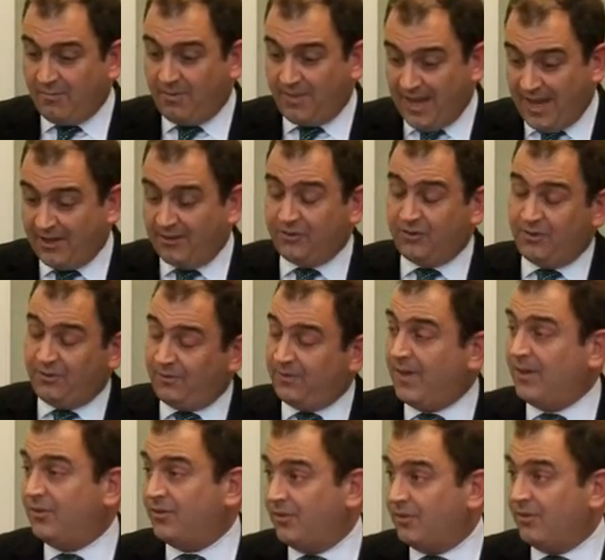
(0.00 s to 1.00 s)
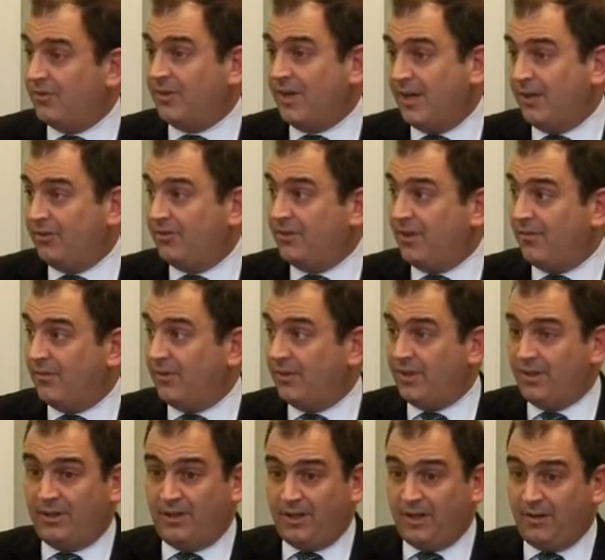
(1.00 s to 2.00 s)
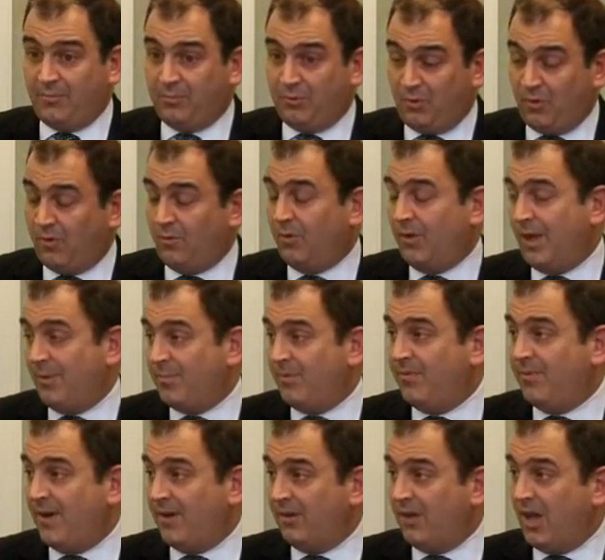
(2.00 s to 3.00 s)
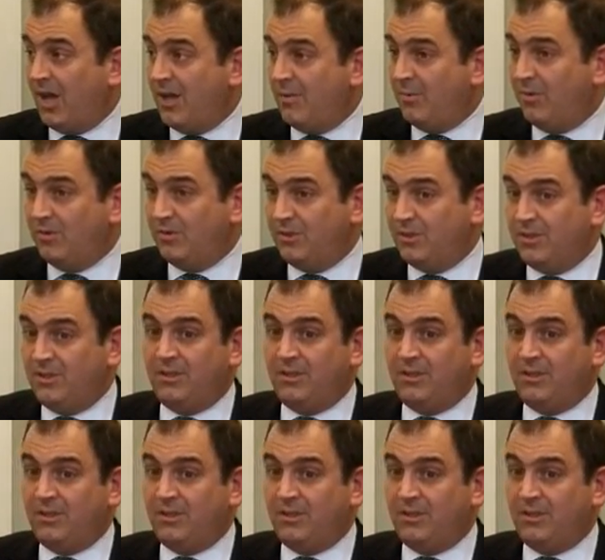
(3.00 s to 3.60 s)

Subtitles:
that is a defense under Title VII, and an employer will not be found liable.